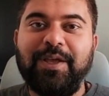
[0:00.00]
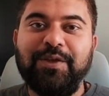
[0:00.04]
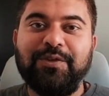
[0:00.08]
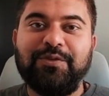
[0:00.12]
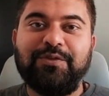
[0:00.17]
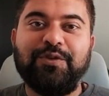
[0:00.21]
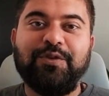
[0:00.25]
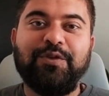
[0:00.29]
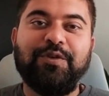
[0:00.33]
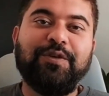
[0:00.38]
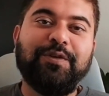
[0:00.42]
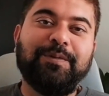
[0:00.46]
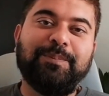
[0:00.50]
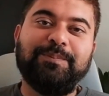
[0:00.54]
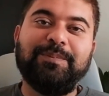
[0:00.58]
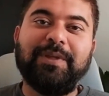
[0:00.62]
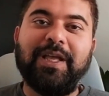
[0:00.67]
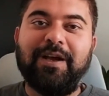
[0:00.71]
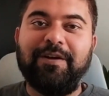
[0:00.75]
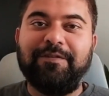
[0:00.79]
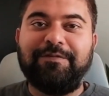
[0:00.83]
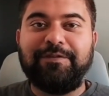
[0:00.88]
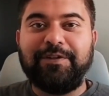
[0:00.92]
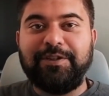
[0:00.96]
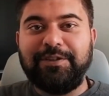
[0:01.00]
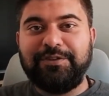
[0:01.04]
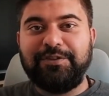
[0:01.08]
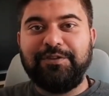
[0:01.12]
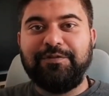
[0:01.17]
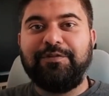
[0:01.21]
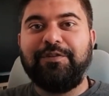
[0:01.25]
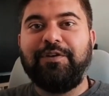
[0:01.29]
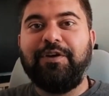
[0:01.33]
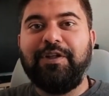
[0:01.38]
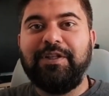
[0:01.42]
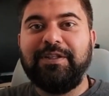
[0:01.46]
So, first
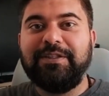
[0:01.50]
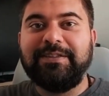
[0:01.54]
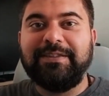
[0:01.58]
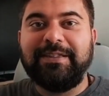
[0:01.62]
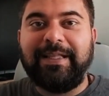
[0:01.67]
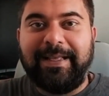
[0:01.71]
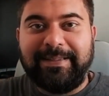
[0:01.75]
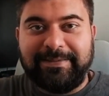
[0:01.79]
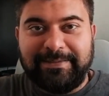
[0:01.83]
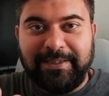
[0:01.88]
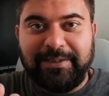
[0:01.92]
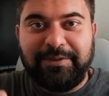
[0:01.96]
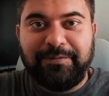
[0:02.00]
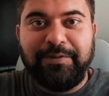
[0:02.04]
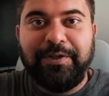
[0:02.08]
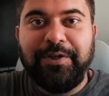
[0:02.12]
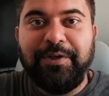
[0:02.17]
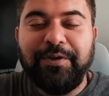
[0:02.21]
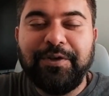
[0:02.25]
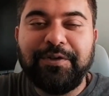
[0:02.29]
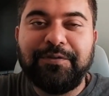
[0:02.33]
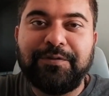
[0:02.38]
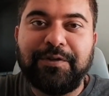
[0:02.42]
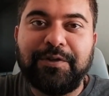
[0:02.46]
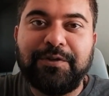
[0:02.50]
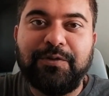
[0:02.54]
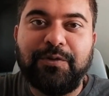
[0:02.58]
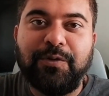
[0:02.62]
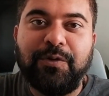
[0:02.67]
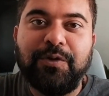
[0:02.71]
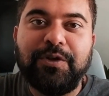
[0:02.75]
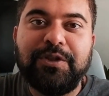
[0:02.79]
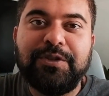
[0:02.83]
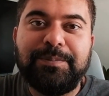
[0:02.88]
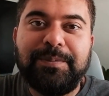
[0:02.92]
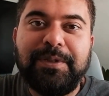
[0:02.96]
of all, like this video is for
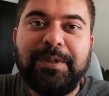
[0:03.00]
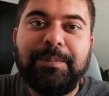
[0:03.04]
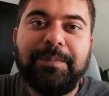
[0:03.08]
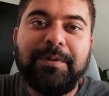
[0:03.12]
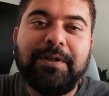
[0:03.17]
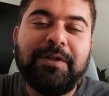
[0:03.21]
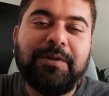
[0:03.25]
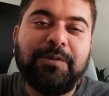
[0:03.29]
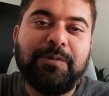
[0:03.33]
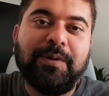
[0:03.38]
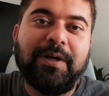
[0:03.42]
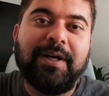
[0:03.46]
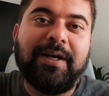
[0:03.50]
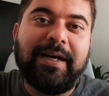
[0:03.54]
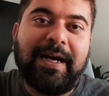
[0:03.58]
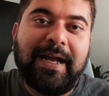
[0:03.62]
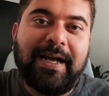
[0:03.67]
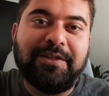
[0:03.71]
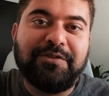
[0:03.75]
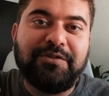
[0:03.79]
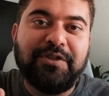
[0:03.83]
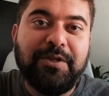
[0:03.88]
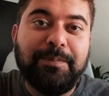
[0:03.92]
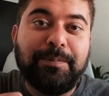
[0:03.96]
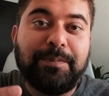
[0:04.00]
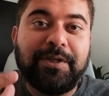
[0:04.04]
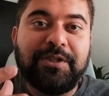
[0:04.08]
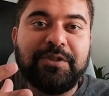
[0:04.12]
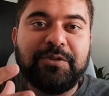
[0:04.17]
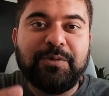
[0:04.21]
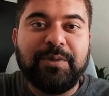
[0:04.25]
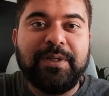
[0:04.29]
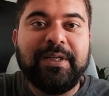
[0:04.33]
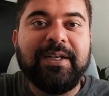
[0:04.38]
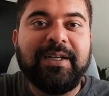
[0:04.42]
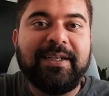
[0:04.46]
those people who are actually
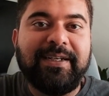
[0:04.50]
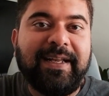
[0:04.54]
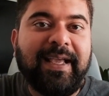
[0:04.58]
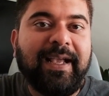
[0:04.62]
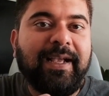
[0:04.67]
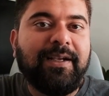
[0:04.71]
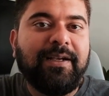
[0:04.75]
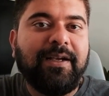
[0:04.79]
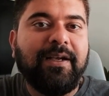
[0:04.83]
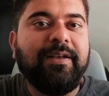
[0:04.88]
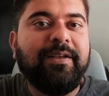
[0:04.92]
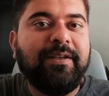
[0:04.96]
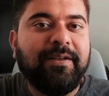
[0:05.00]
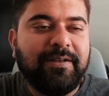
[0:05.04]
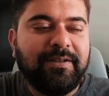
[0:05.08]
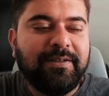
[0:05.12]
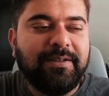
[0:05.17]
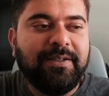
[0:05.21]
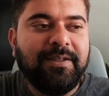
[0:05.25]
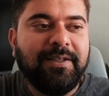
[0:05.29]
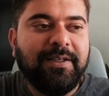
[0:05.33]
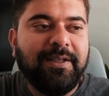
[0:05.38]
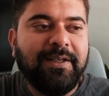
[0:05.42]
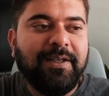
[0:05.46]
pursuing a tech career,